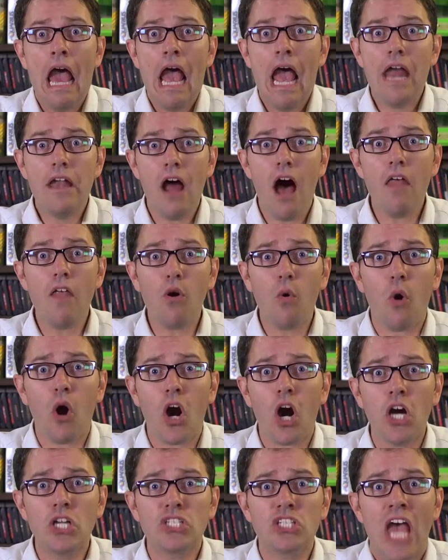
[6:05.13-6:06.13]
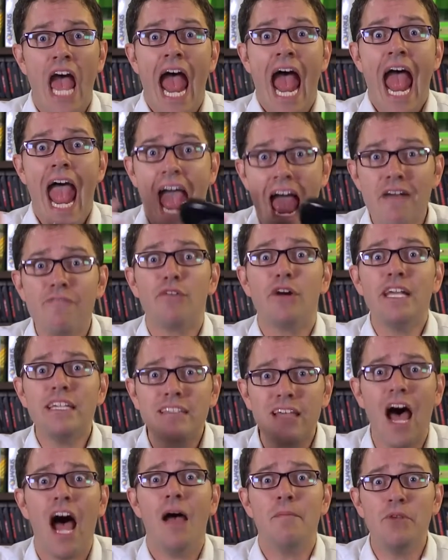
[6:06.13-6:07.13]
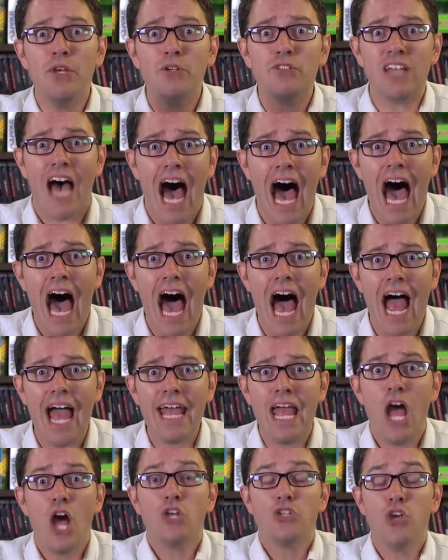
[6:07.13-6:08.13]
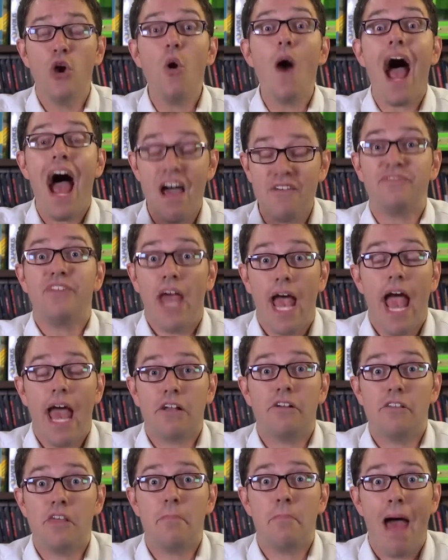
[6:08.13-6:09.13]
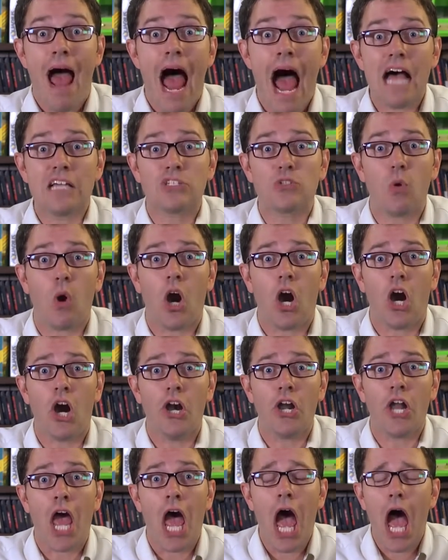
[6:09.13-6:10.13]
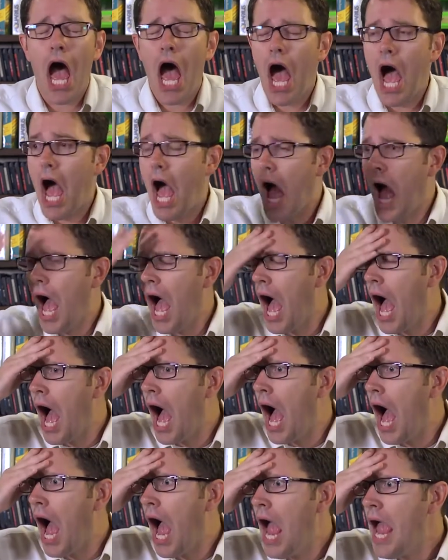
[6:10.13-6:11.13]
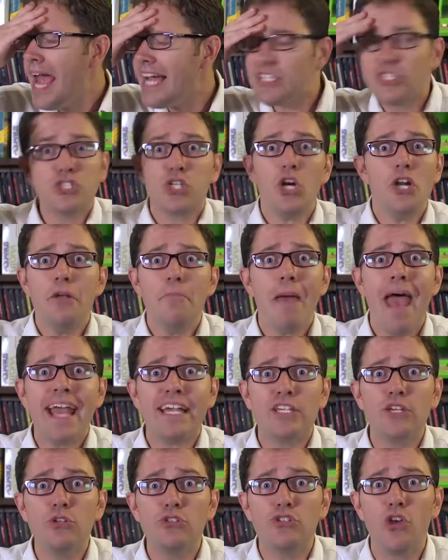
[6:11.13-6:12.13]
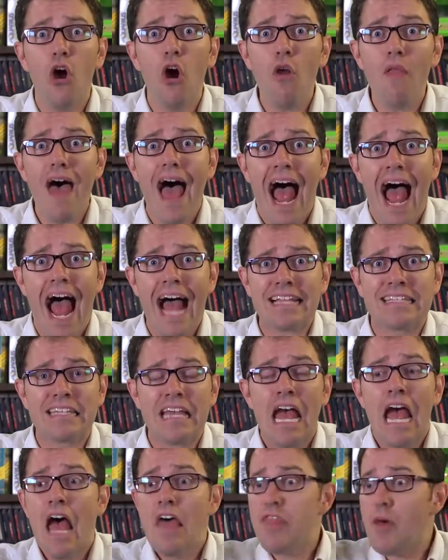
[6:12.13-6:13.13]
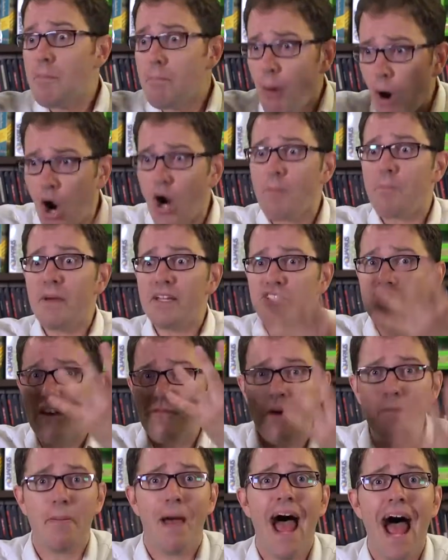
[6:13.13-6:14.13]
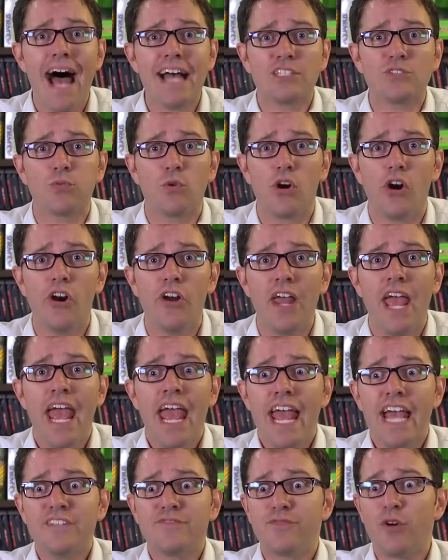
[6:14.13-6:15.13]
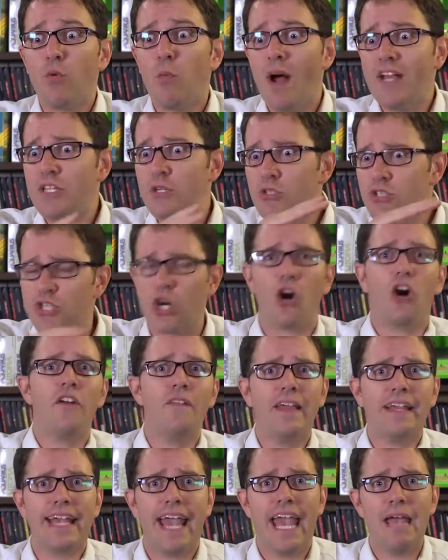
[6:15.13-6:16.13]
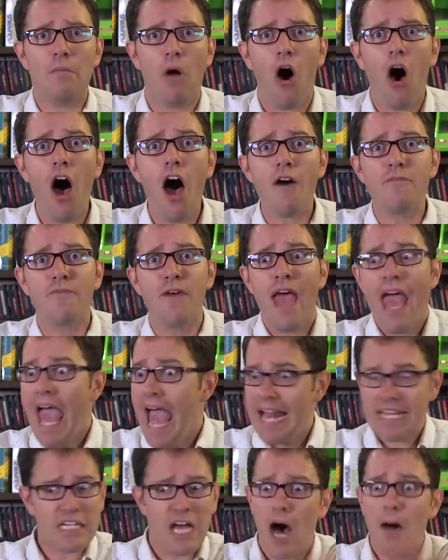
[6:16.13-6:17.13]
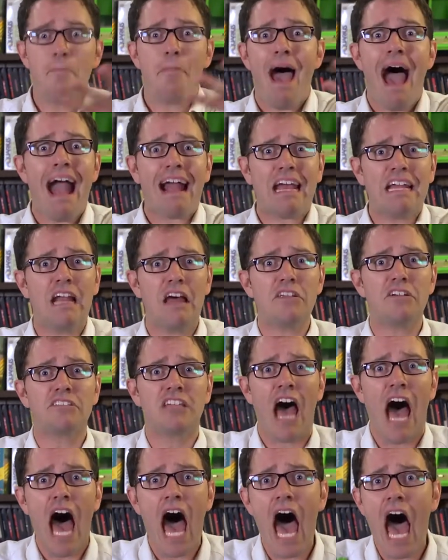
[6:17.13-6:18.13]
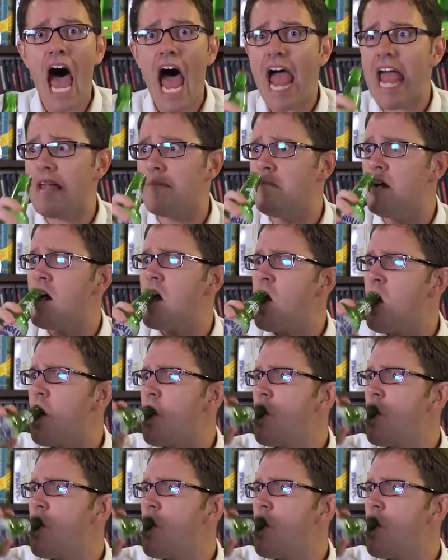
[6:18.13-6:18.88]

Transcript: In other words, every time you die, you have to enter the password. It shouldn't make you do that! The purpose of a password is for when you turn the game off and come back another time!